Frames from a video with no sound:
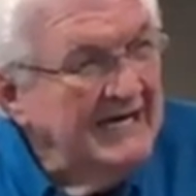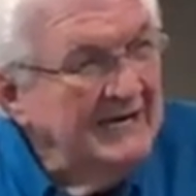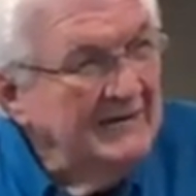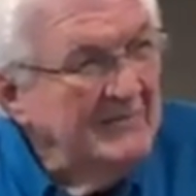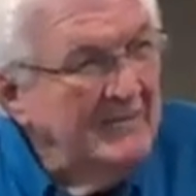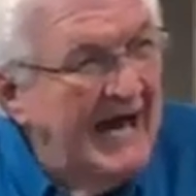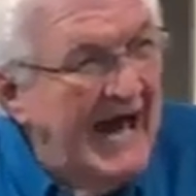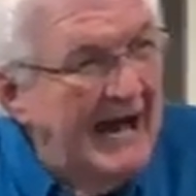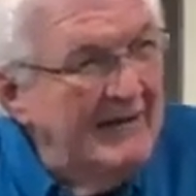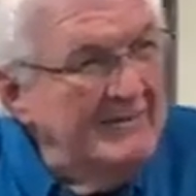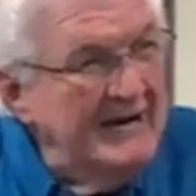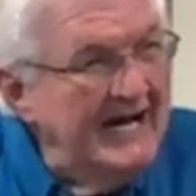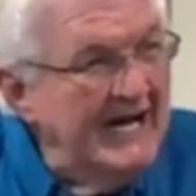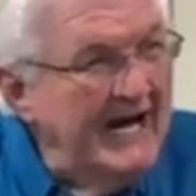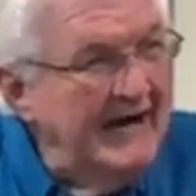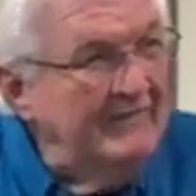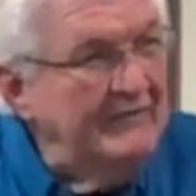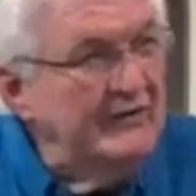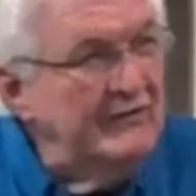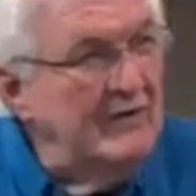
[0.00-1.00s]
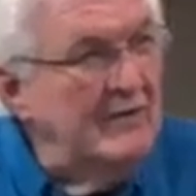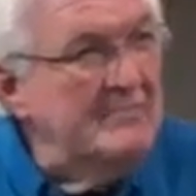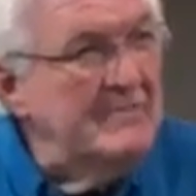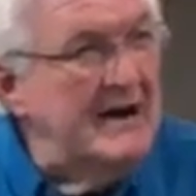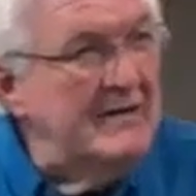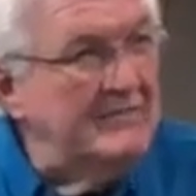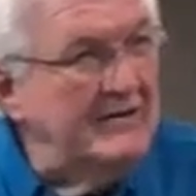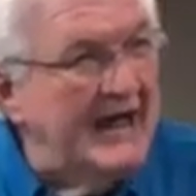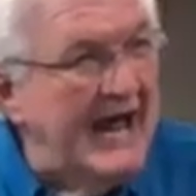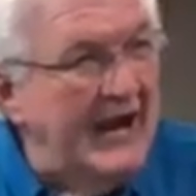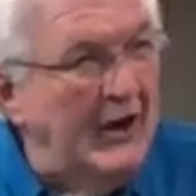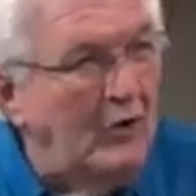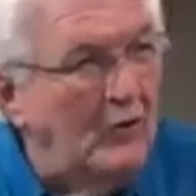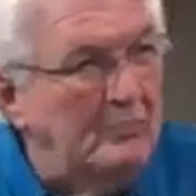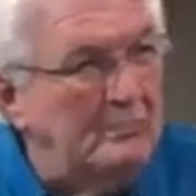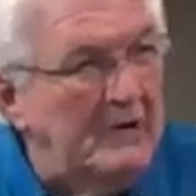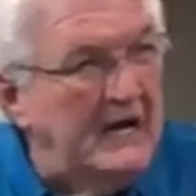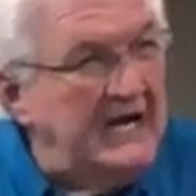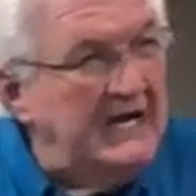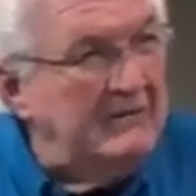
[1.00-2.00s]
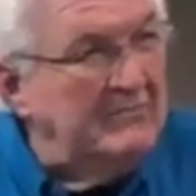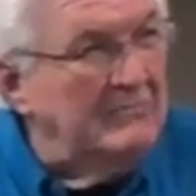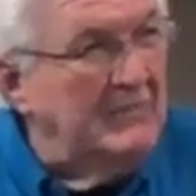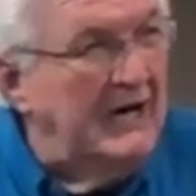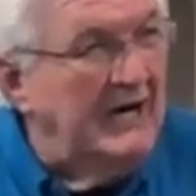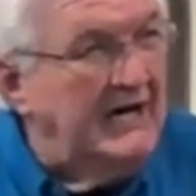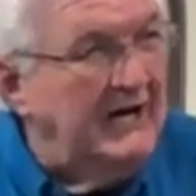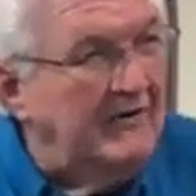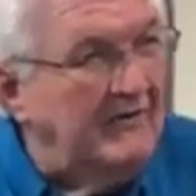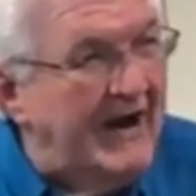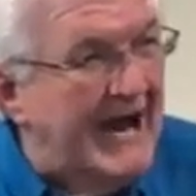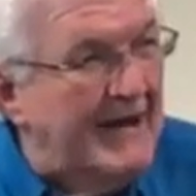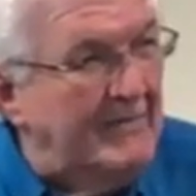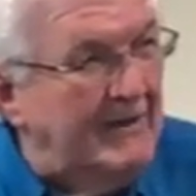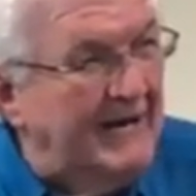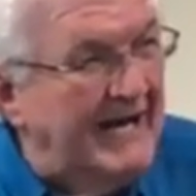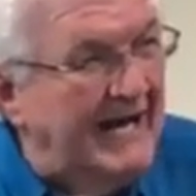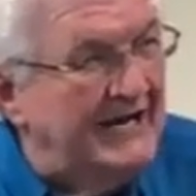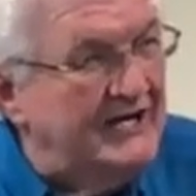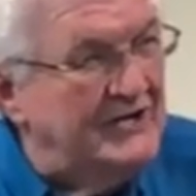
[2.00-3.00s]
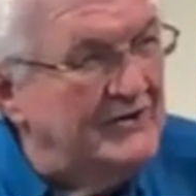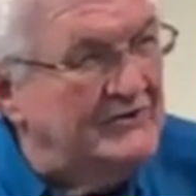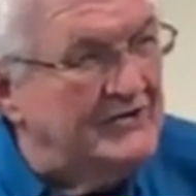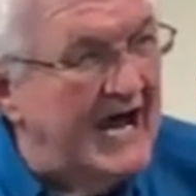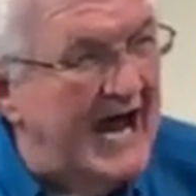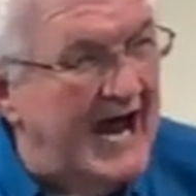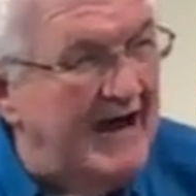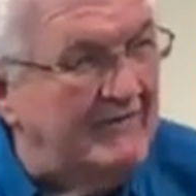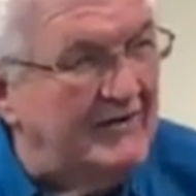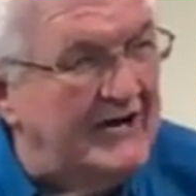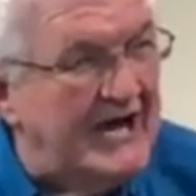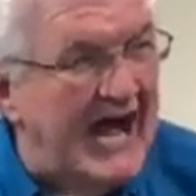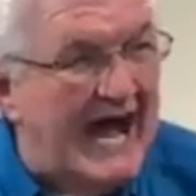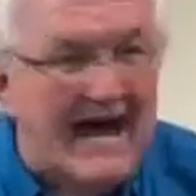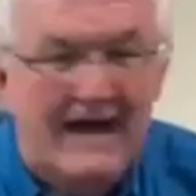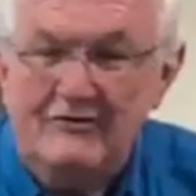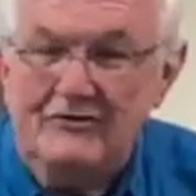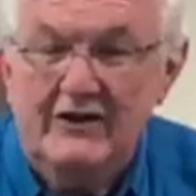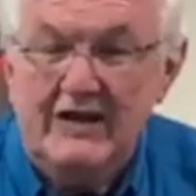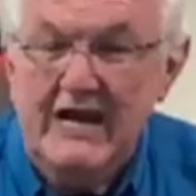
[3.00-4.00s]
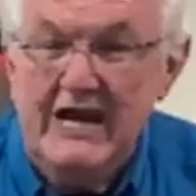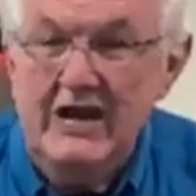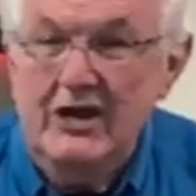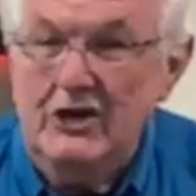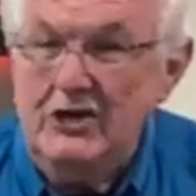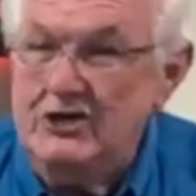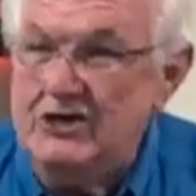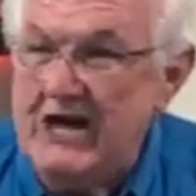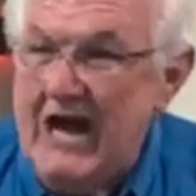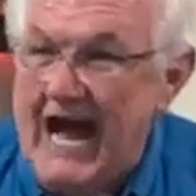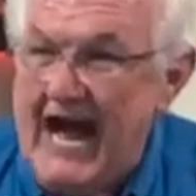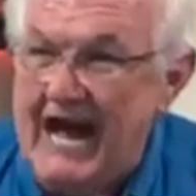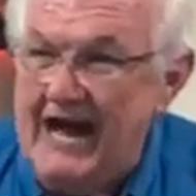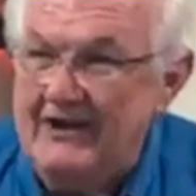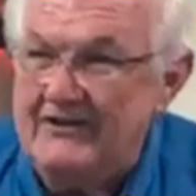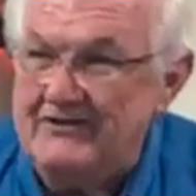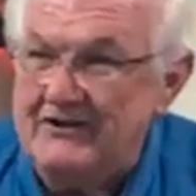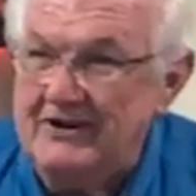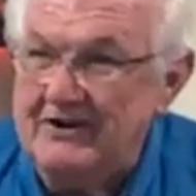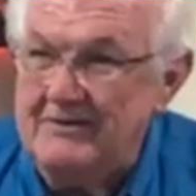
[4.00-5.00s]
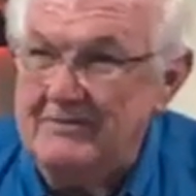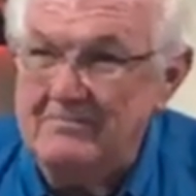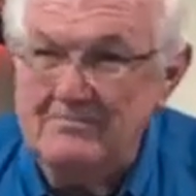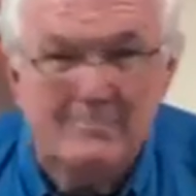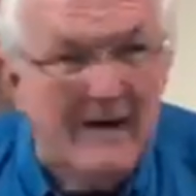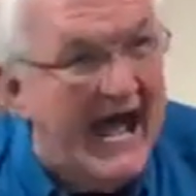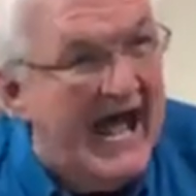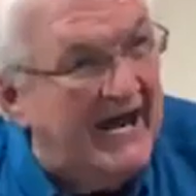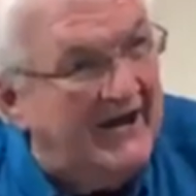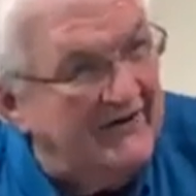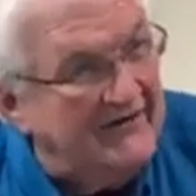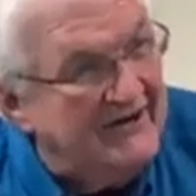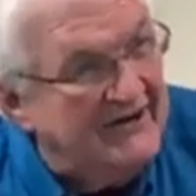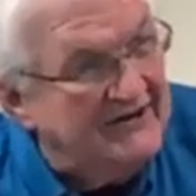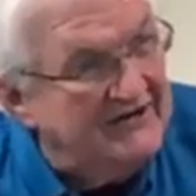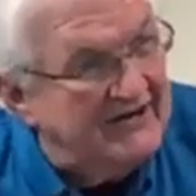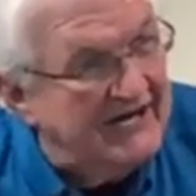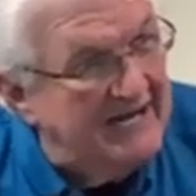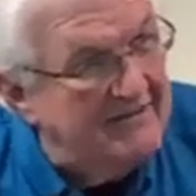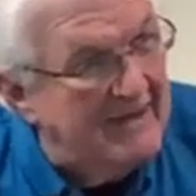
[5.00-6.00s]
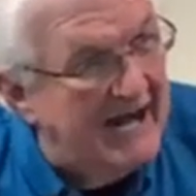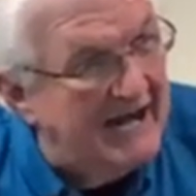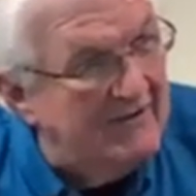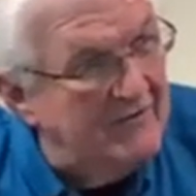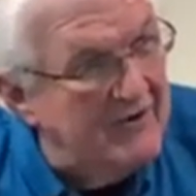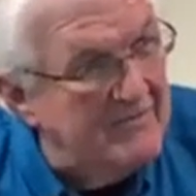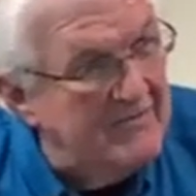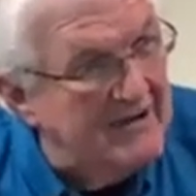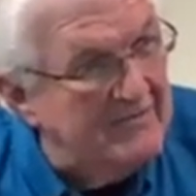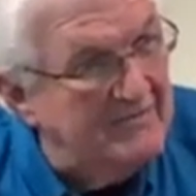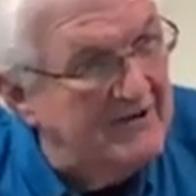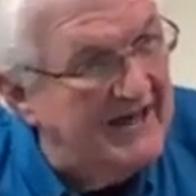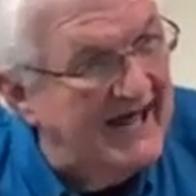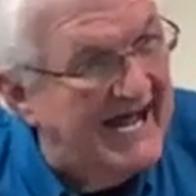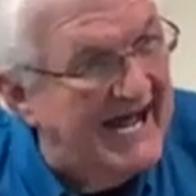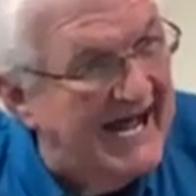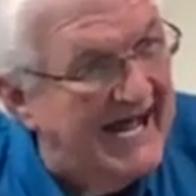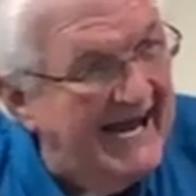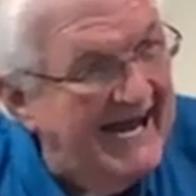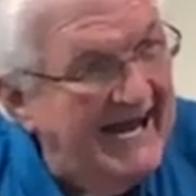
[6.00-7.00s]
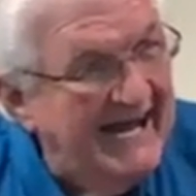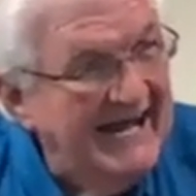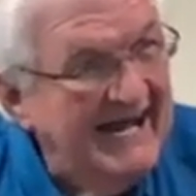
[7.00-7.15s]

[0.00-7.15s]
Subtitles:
But how many of you remember that old pink bunny rabbit that used to advertise the Energizer batteries? Anybody remember that?